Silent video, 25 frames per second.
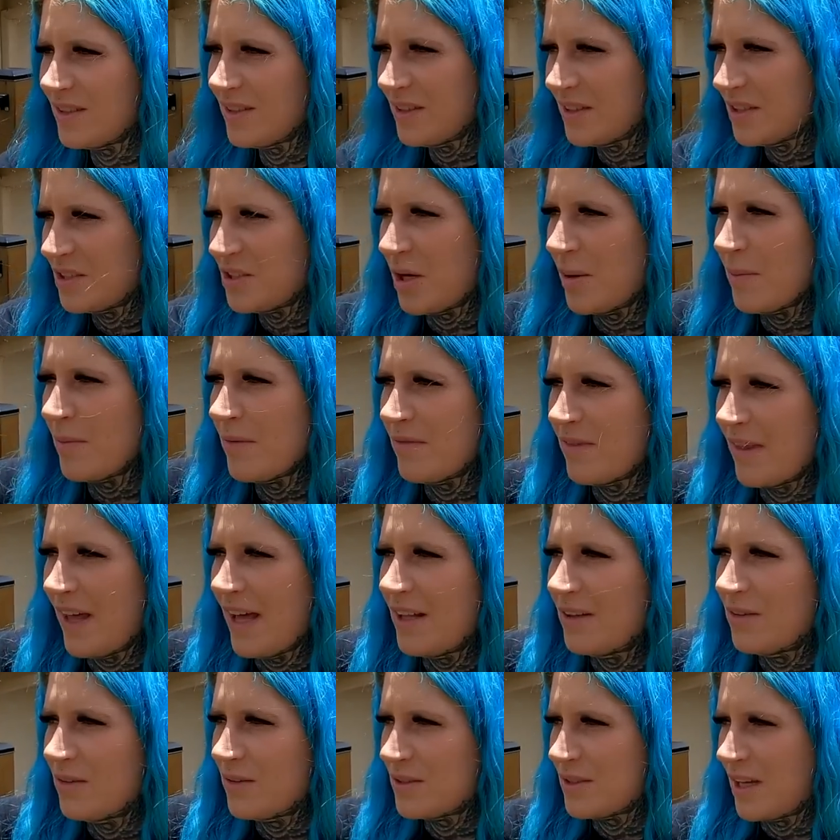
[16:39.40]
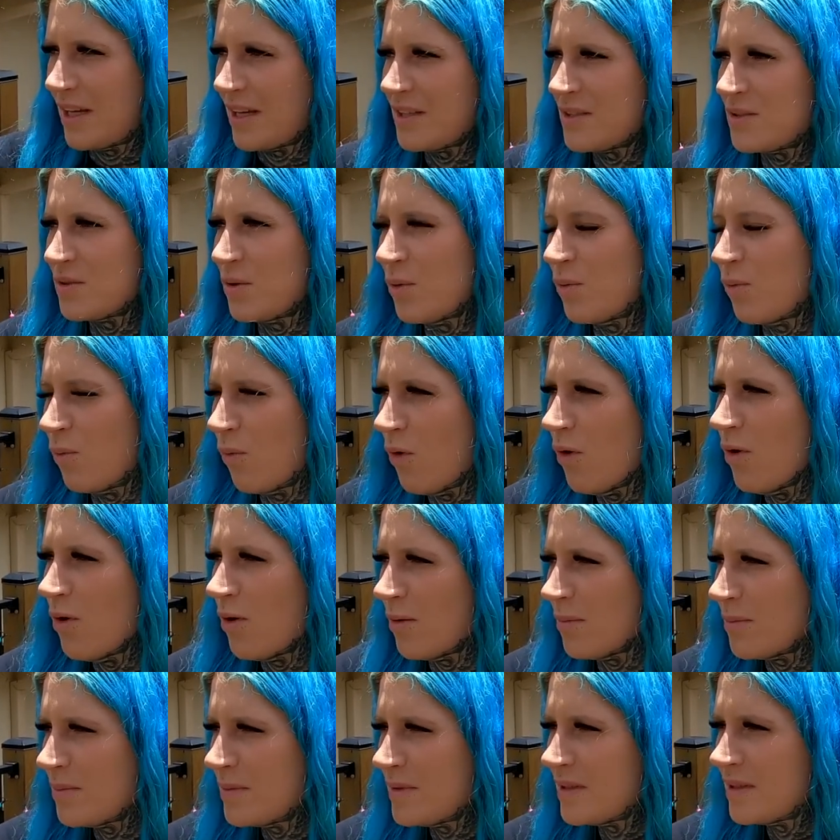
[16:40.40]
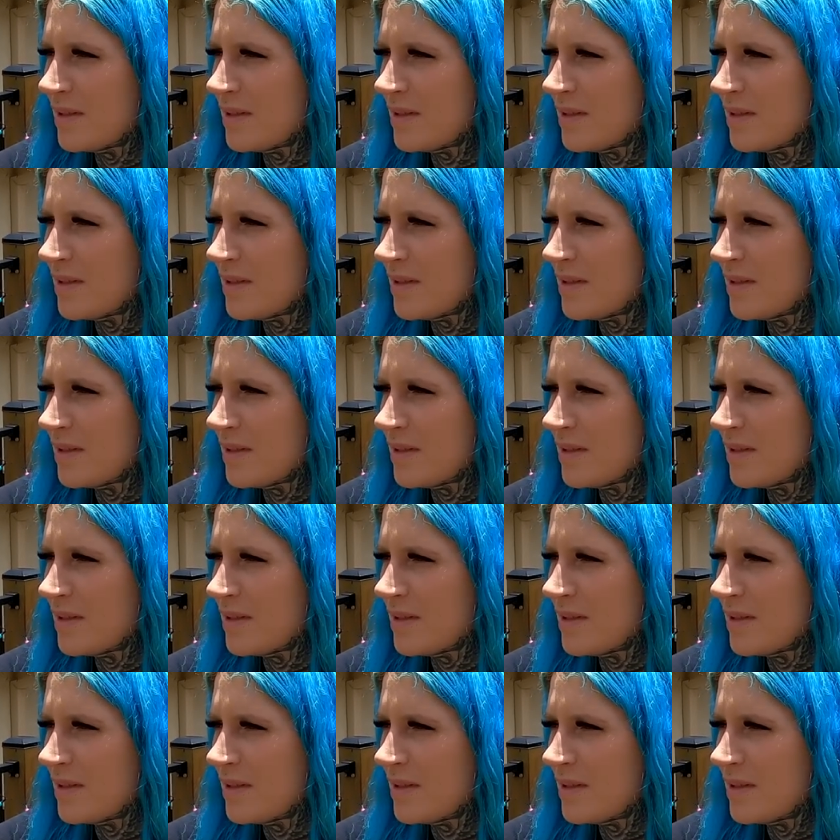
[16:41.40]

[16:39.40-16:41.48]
the top of that looks like it's all warped.